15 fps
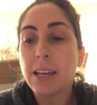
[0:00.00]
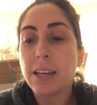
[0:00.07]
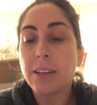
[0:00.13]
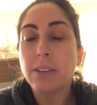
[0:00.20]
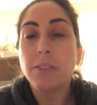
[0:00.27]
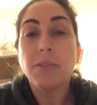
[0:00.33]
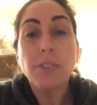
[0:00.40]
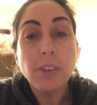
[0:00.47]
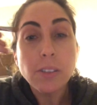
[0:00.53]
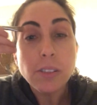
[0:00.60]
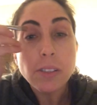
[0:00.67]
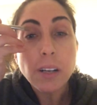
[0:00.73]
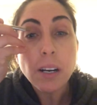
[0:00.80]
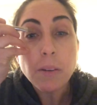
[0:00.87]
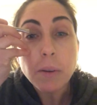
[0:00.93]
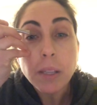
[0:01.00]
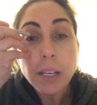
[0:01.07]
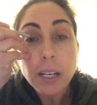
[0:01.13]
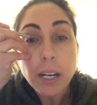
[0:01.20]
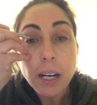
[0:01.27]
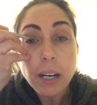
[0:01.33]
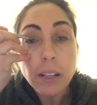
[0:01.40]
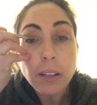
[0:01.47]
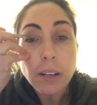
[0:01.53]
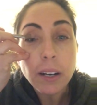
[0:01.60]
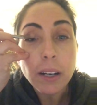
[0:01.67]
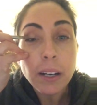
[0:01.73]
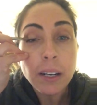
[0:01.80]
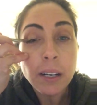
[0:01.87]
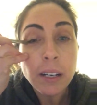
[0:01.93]
and you first start with a
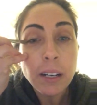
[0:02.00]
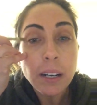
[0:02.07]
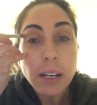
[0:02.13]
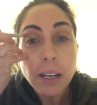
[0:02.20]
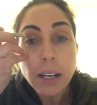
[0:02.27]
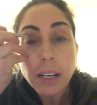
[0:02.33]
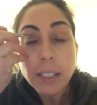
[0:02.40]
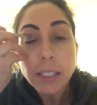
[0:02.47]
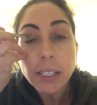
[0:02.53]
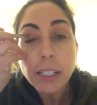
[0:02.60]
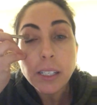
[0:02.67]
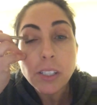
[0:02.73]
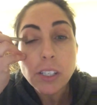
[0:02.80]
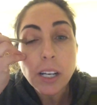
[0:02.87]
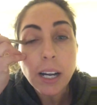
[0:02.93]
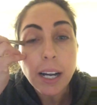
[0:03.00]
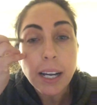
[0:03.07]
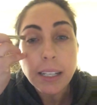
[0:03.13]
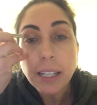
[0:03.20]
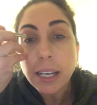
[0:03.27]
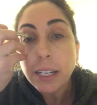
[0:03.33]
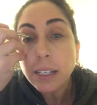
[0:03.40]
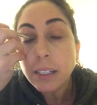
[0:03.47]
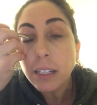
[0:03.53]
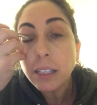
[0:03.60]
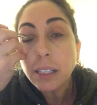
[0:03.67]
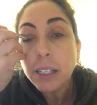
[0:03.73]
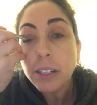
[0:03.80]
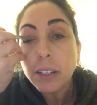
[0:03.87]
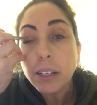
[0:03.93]
color on each eye, like a
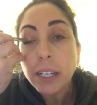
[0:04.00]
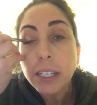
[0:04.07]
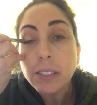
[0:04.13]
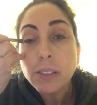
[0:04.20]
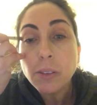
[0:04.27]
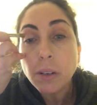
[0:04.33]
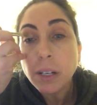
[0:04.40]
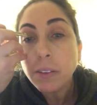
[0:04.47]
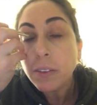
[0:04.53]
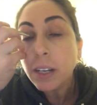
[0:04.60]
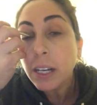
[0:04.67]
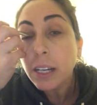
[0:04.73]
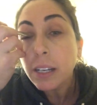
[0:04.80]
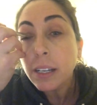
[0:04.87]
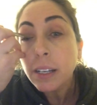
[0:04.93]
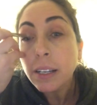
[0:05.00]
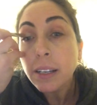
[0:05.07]
glittery sort of a